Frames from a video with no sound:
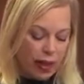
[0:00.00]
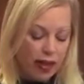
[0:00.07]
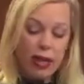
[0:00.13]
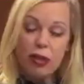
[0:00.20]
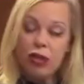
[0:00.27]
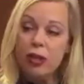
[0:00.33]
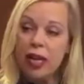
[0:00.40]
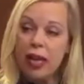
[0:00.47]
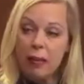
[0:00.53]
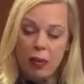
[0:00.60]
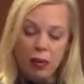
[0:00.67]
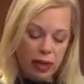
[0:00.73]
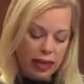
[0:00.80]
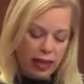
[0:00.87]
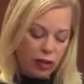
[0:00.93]
they should get
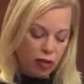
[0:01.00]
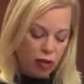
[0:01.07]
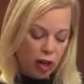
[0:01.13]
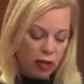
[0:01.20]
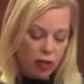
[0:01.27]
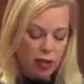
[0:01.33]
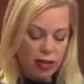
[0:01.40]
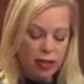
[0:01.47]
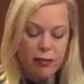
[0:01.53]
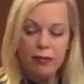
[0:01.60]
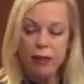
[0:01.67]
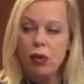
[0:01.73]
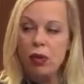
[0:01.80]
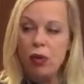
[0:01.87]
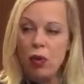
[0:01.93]
appointing judges to
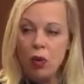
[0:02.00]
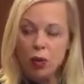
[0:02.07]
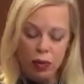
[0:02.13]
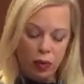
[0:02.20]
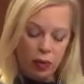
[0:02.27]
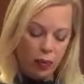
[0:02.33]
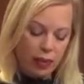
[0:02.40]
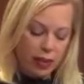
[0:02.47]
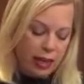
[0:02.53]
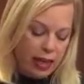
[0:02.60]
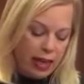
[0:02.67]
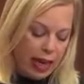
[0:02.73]
fill courtrooms